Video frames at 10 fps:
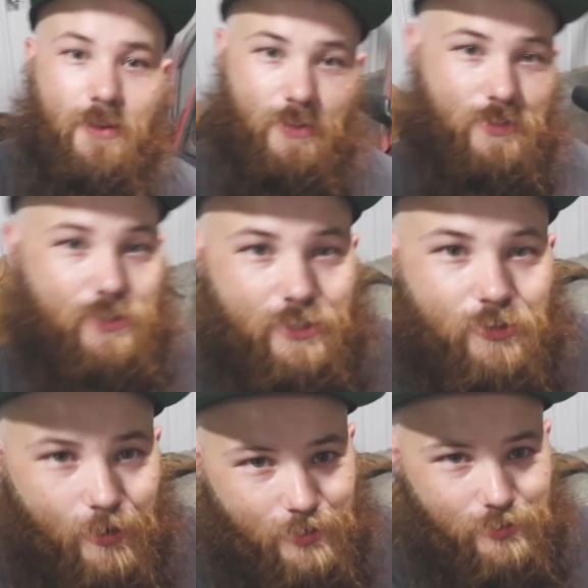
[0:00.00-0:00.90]
this is getting
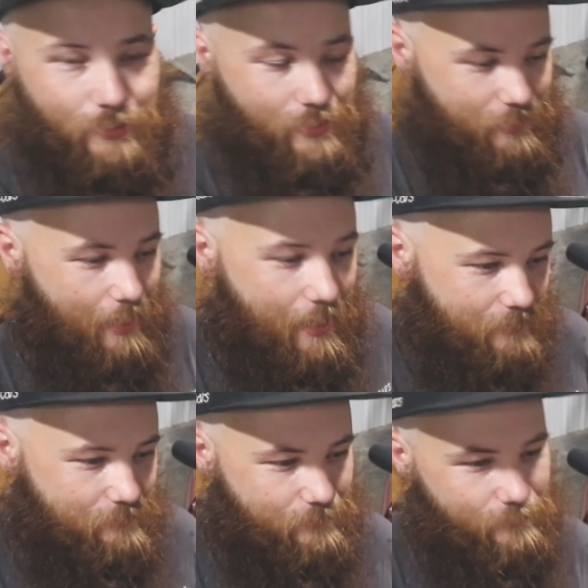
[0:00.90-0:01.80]
crazy, guys.
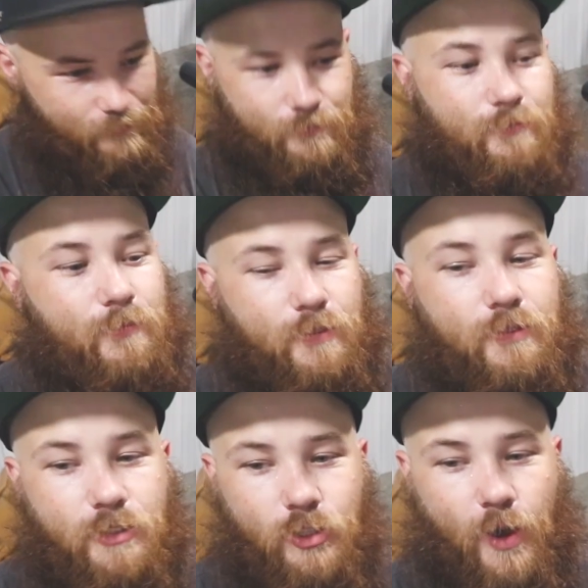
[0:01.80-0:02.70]
Like,
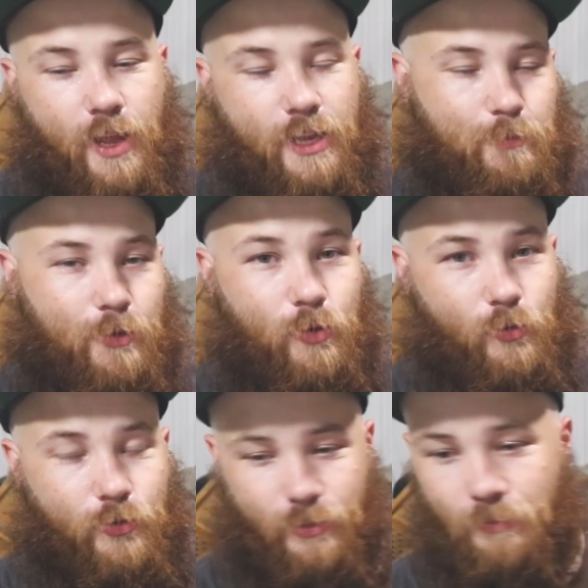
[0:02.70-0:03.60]
you know how I like to be
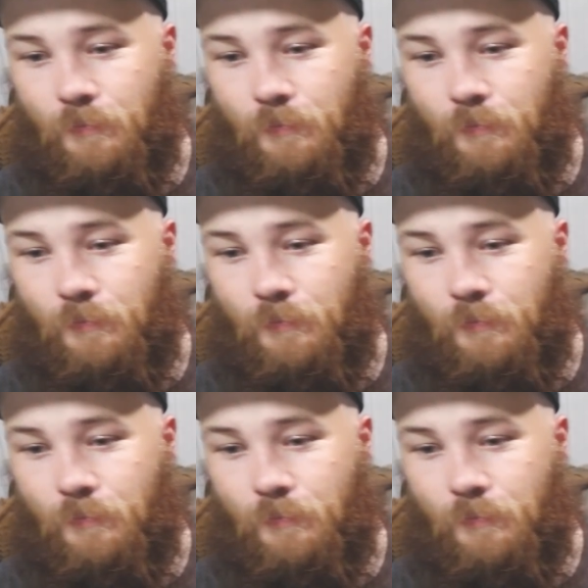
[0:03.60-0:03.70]
real with you.